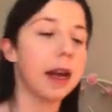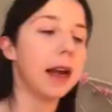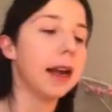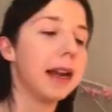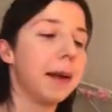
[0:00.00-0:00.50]

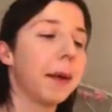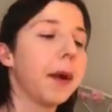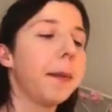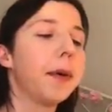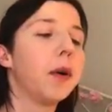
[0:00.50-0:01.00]
and I'm
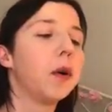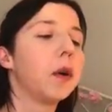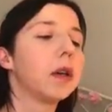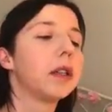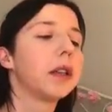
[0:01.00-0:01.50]
gonna
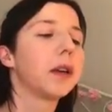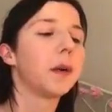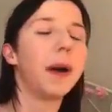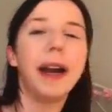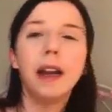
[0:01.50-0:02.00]
put
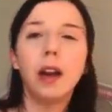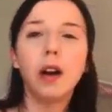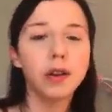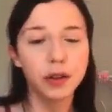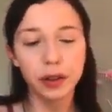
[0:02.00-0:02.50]
quite a
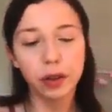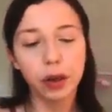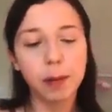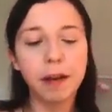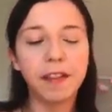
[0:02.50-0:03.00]
lot
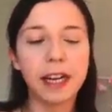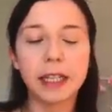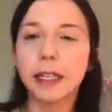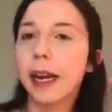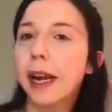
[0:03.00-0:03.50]
on my
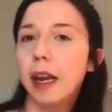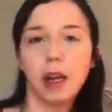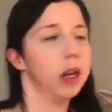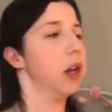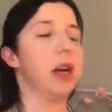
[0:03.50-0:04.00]
face today,
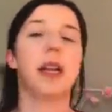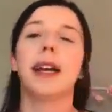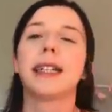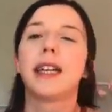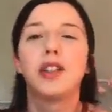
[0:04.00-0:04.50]

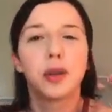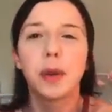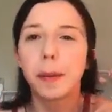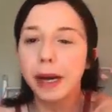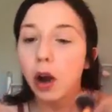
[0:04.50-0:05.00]
like I said,
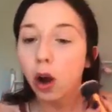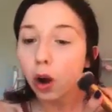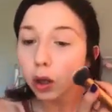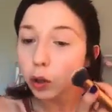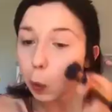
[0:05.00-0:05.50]
just with it being
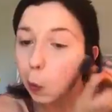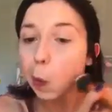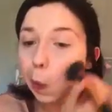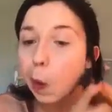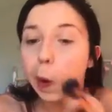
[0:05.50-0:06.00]
hot,
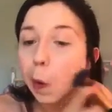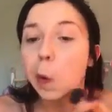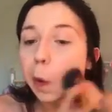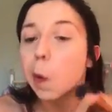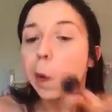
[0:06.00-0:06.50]

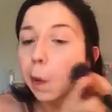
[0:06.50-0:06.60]
and